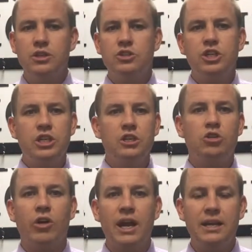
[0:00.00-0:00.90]
G,
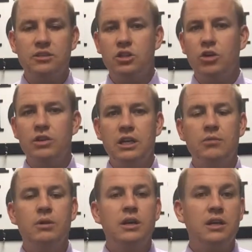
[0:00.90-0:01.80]
grains. You don't need
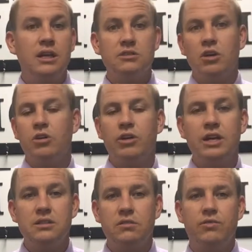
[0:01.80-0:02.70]
them. Against All
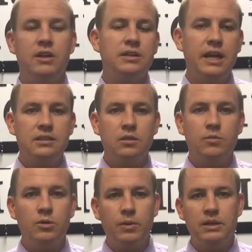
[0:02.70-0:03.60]
Grains is a fantastic
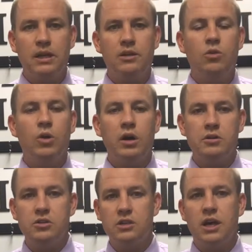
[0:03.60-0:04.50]
book by Danielle
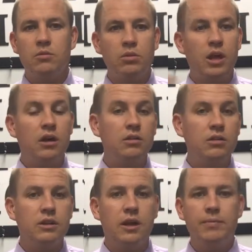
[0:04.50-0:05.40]
Walker. She's got a blog.
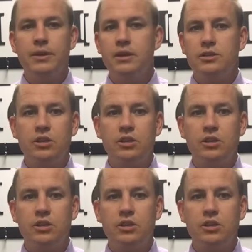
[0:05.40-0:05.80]
Look it up.